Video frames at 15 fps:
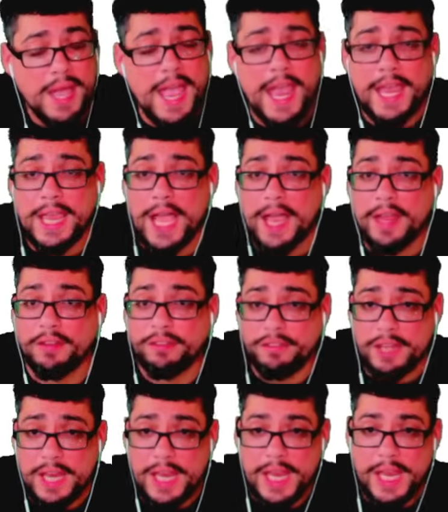AI
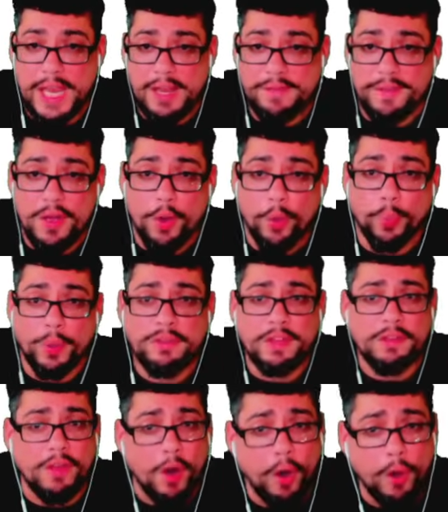Steve, which
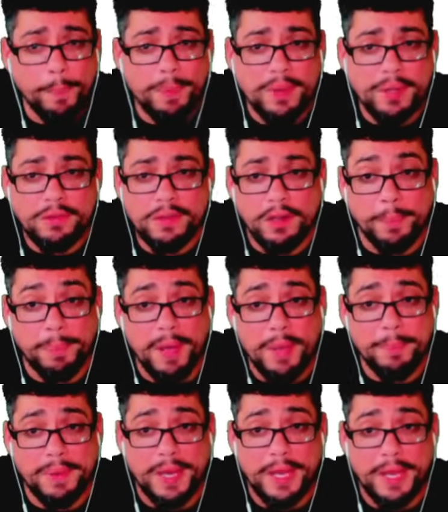is open to the
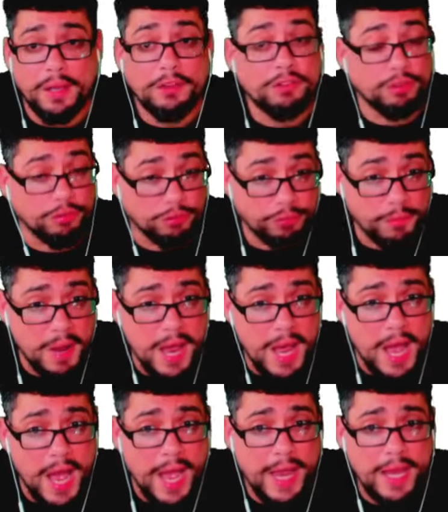public to
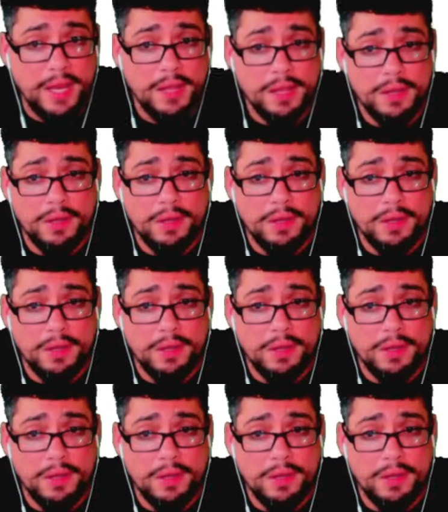try,